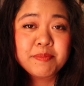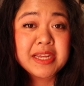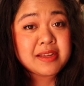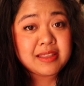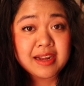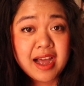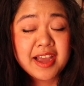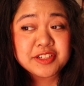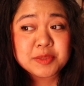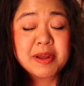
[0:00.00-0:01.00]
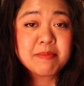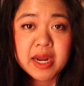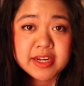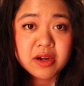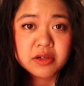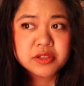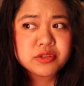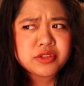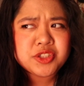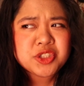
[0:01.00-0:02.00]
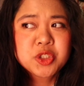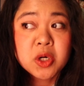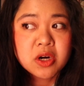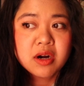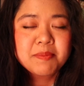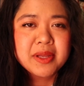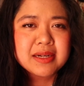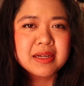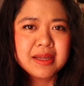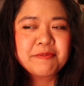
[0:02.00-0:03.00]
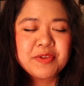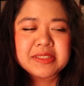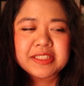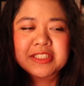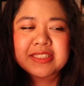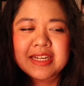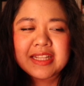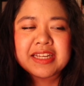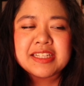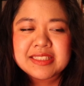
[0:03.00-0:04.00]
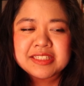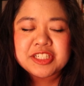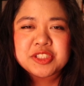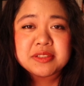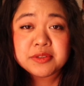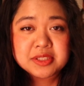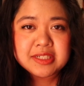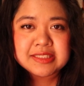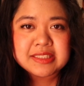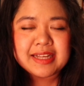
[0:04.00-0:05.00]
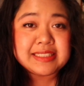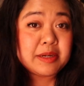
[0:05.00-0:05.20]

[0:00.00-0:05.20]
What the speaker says: being the guy to spend money on you, sure, but it feels like she's saying like he's like just useless as